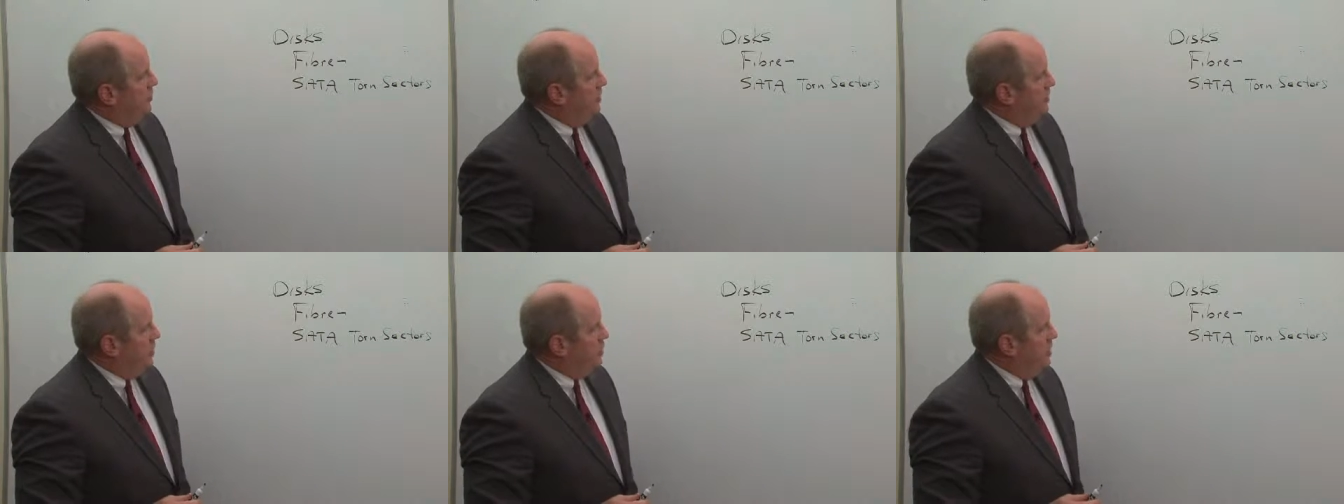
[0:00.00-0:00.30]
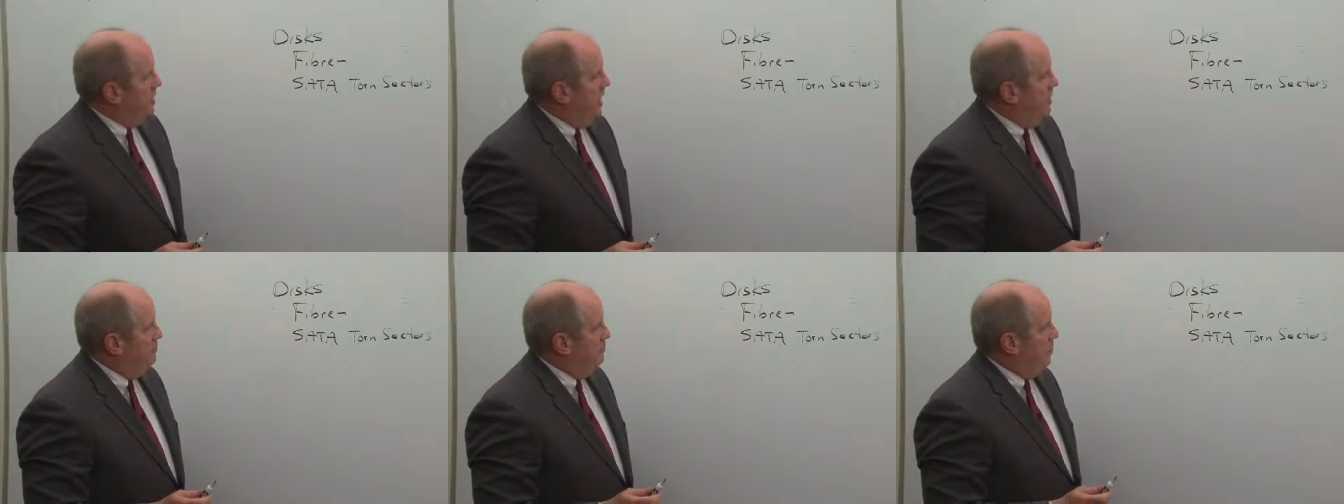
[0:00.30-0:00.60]
For
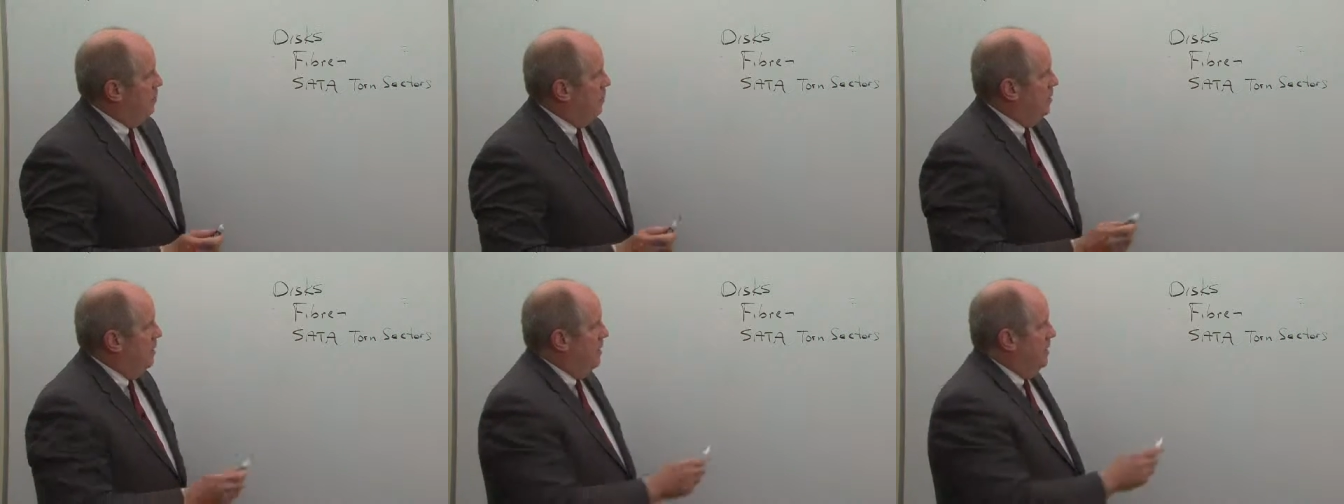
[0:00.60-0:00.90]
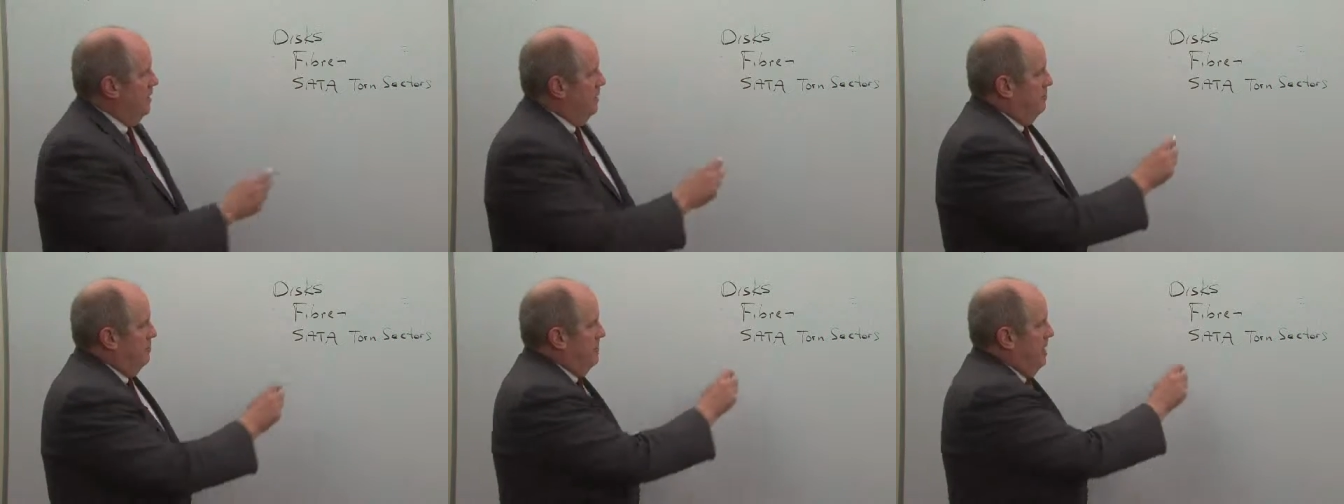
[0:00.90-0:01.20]
example,
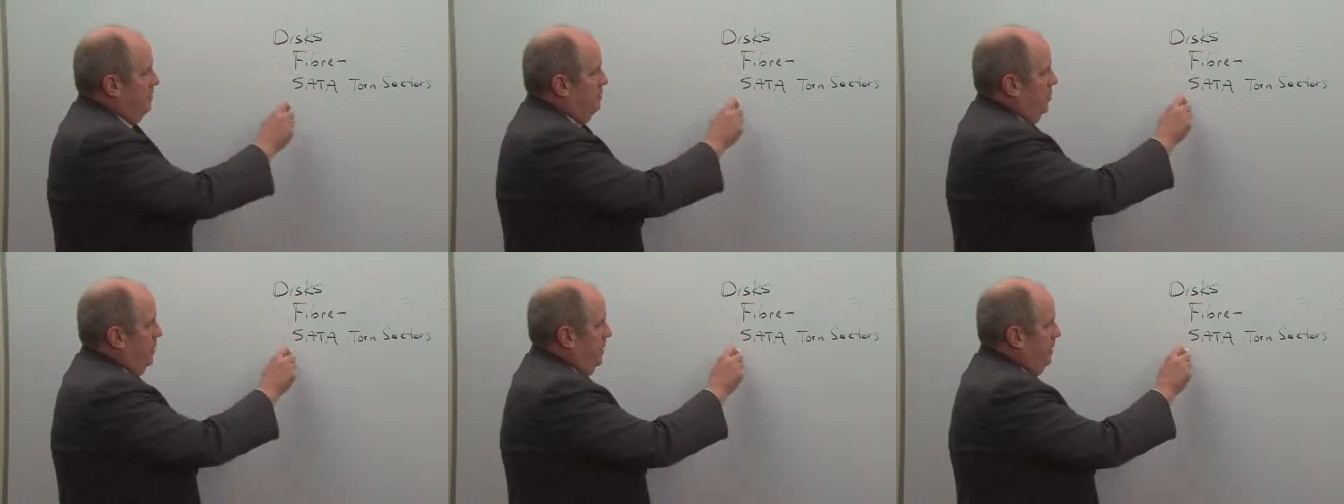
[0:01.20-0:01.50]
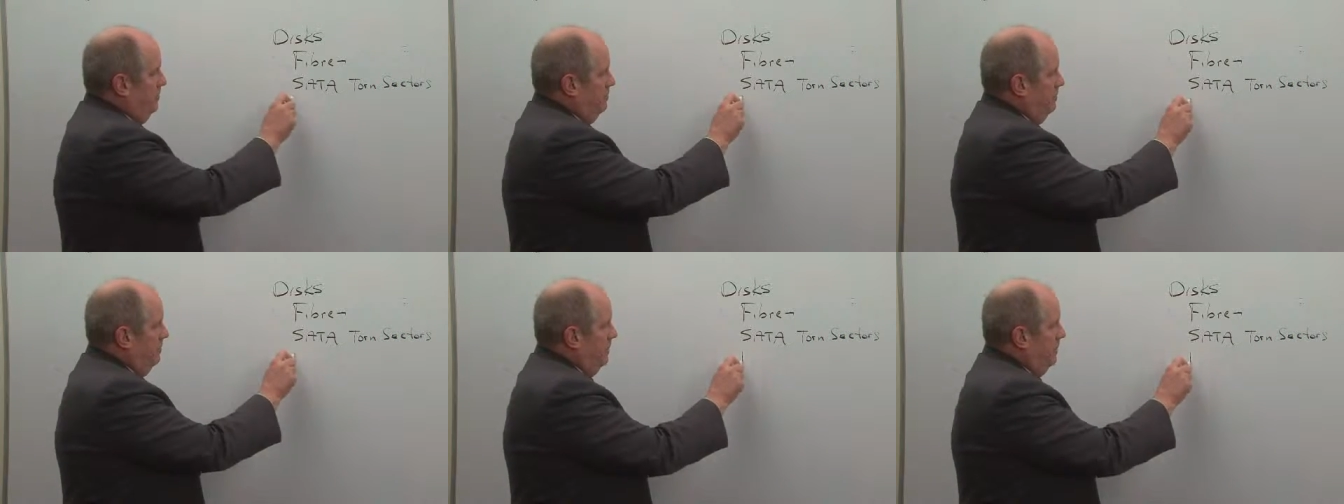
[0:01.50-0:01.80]

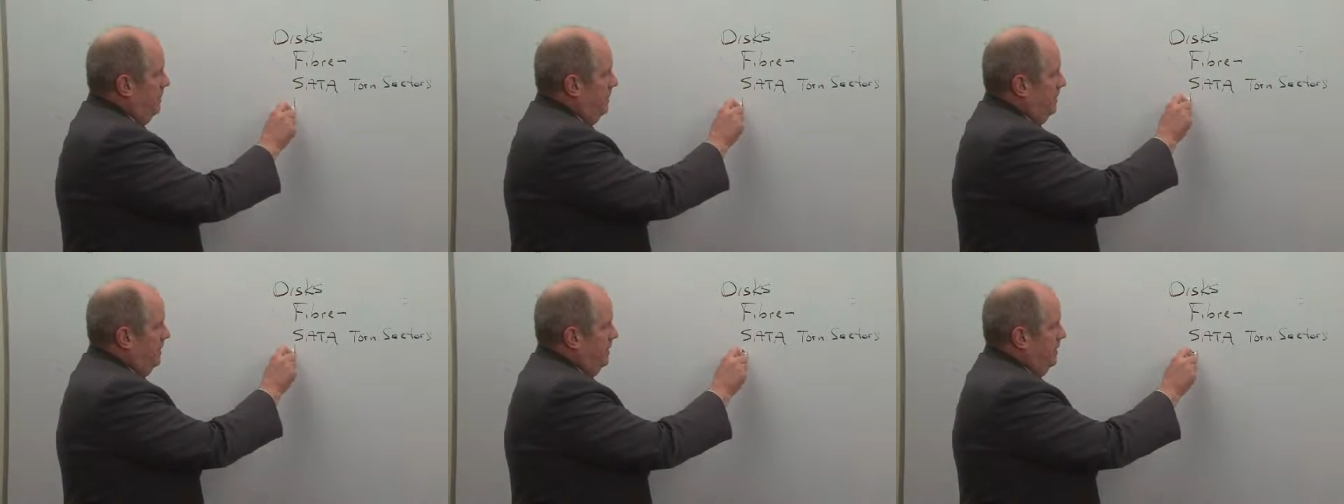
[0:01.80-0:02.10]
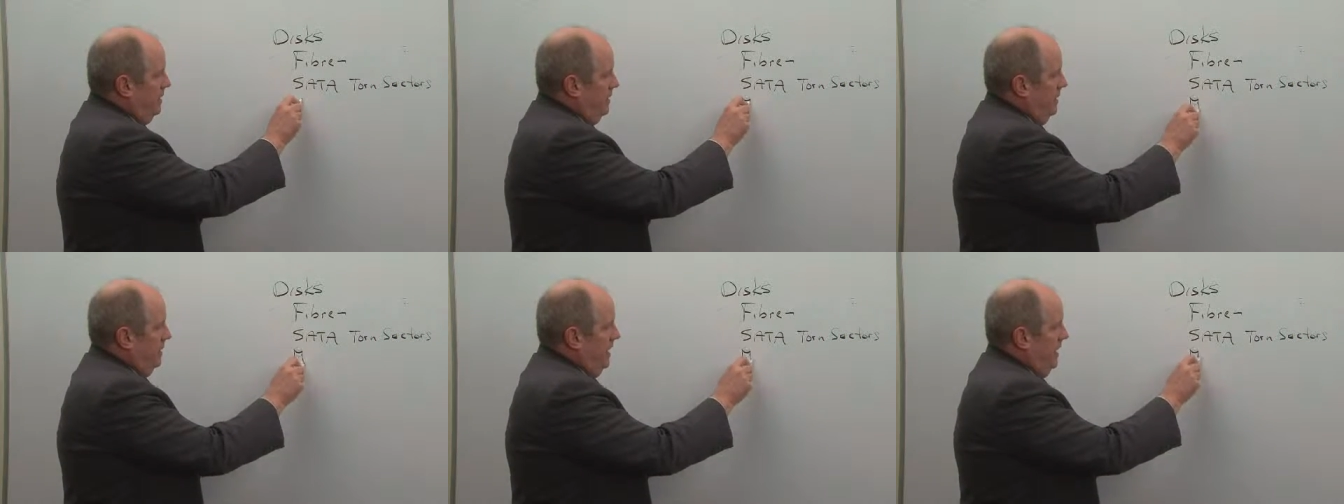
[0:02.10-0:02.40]
memory,
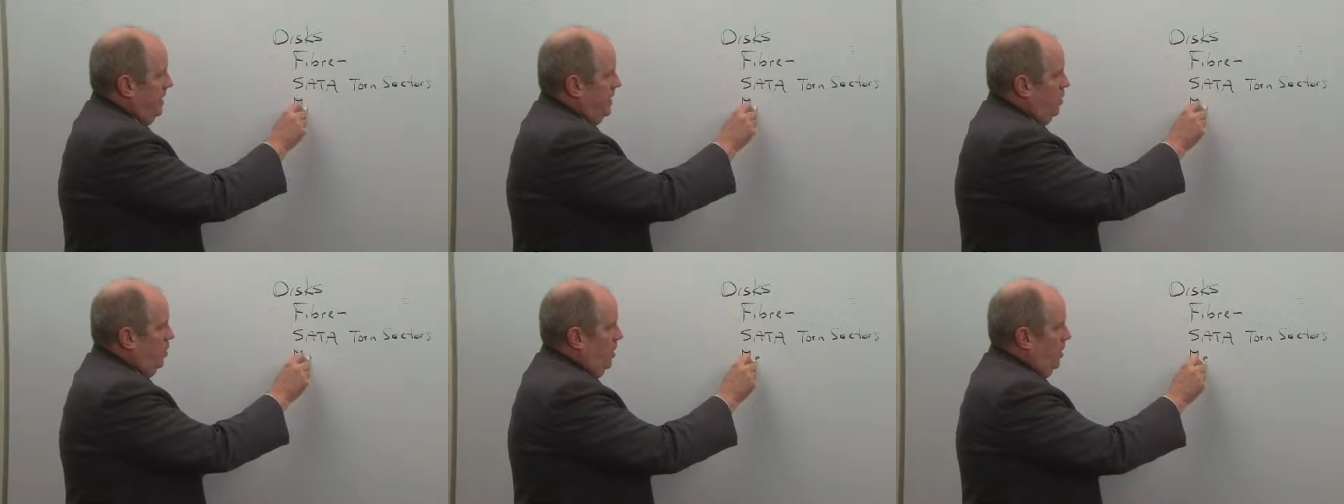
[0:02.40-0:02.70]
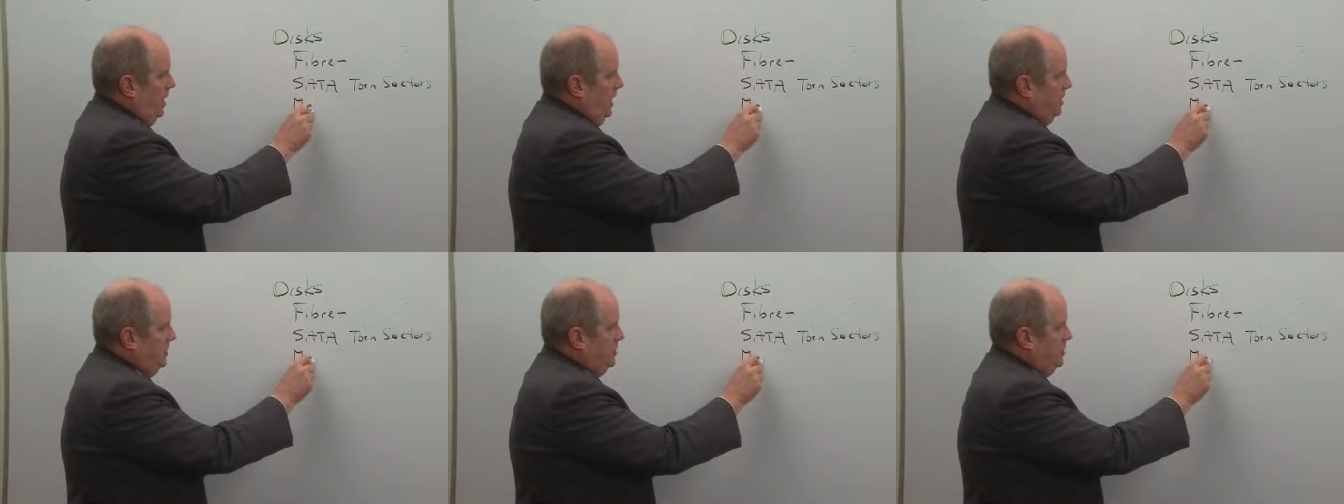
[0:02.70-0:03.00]

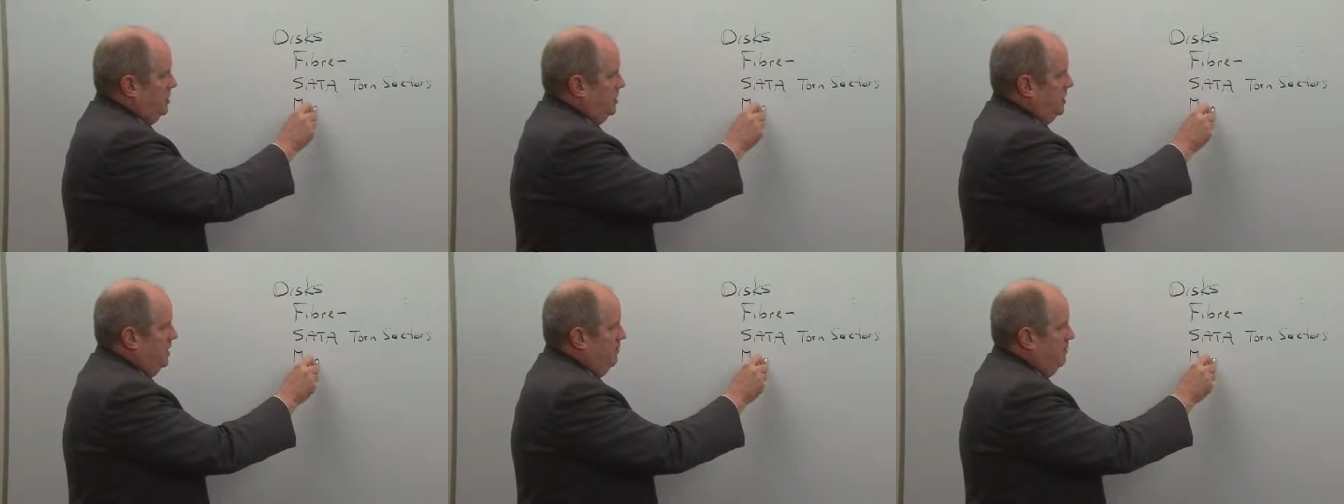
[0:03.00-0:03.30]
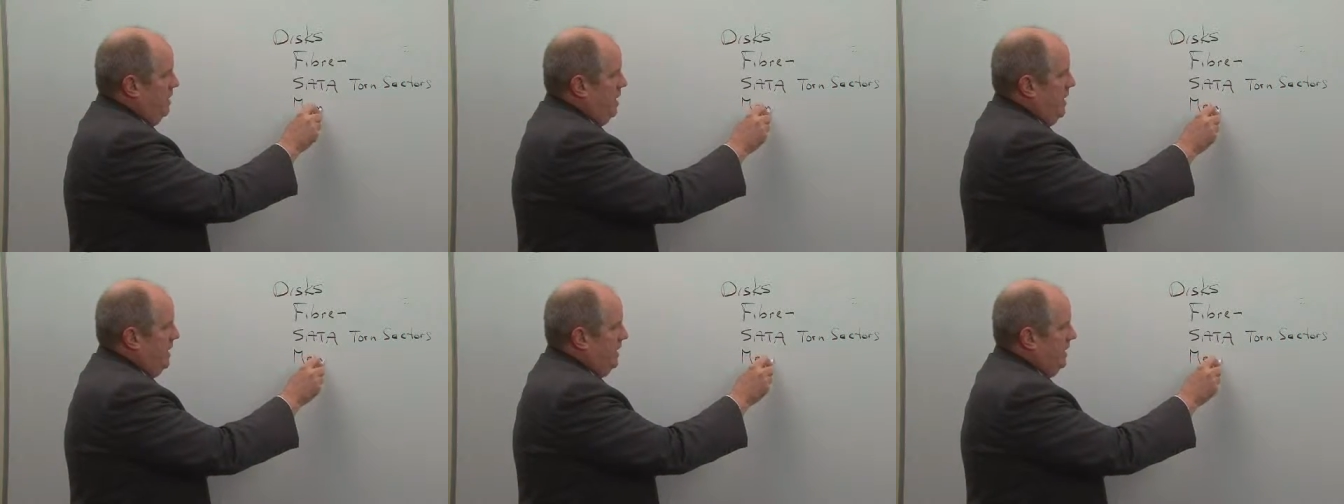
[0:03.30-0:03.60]
likewise, is a
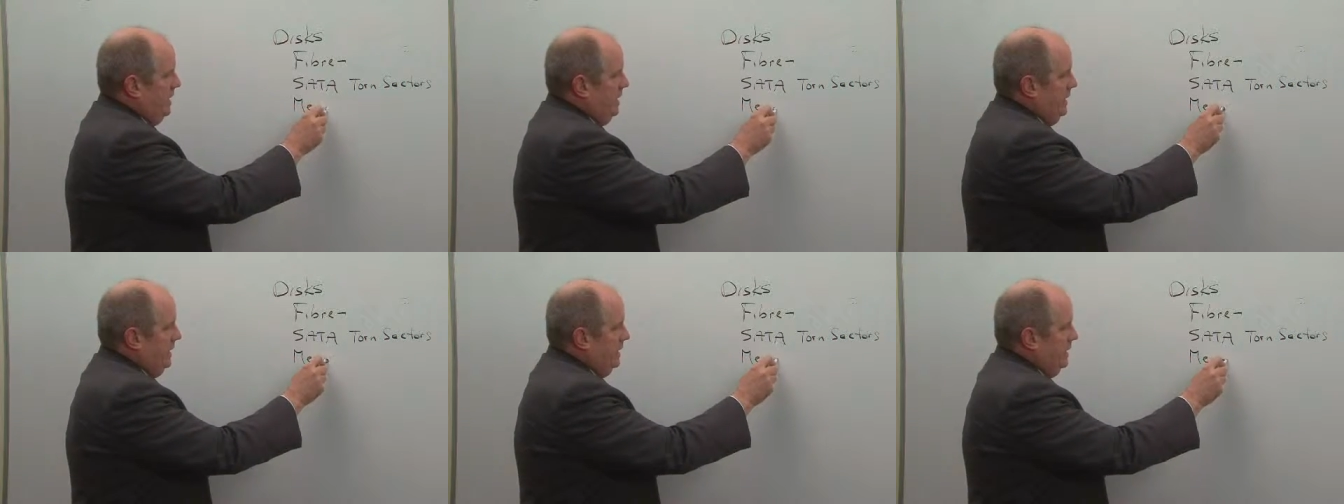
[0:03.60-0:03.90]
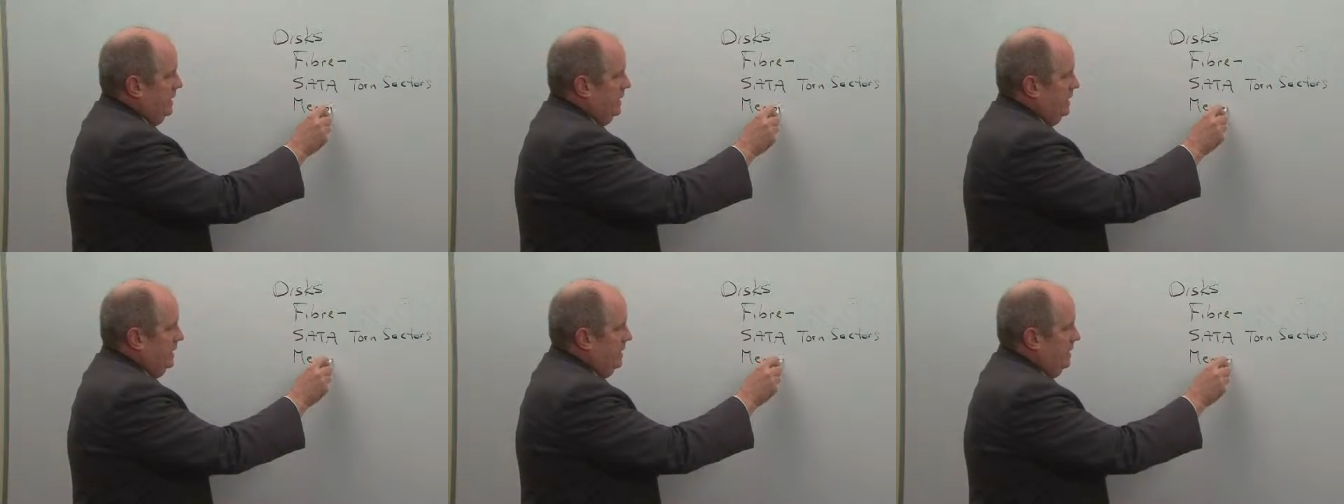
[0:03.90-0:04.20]
commodity